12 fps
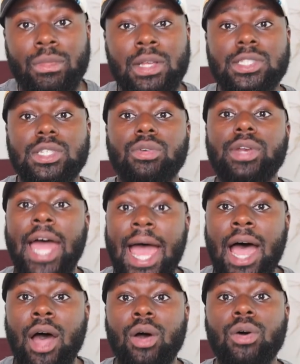So
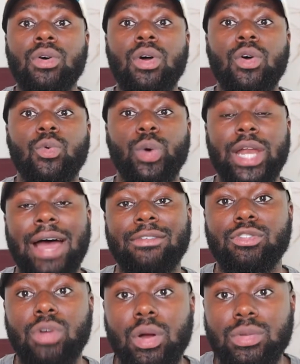now what
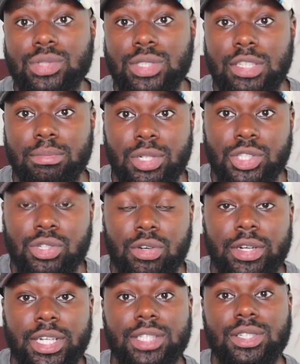I've grown to the
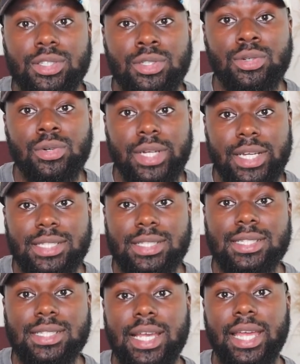maturity to do is
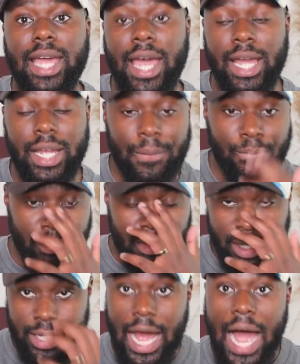to say, hey,
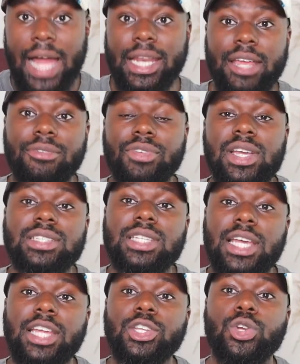God, if it's
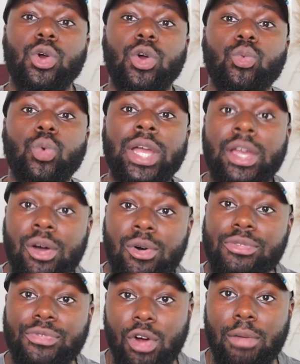in your
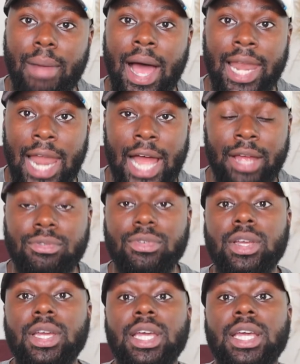will for my life,
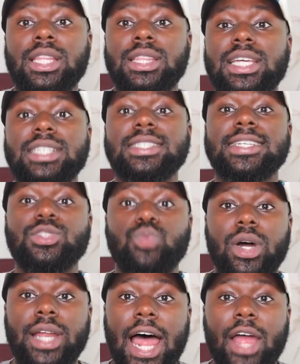this is
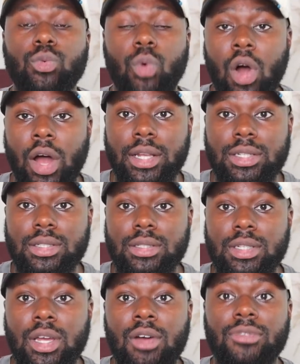what I want.
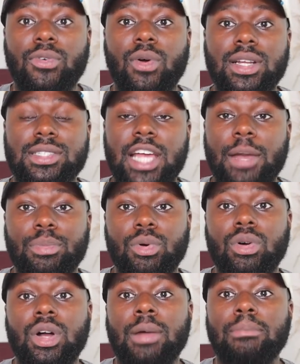For
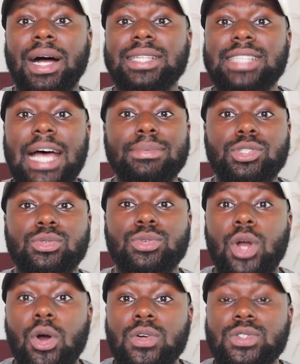example, my top two
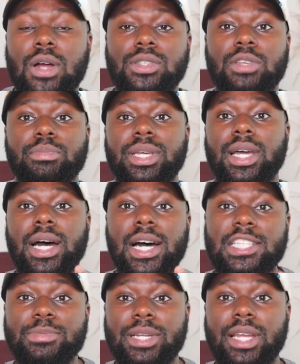goals are to be a
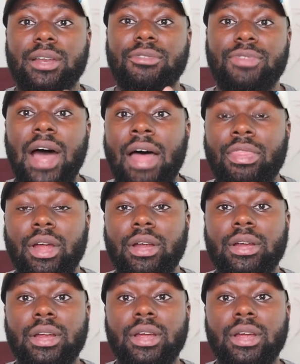husband and a father.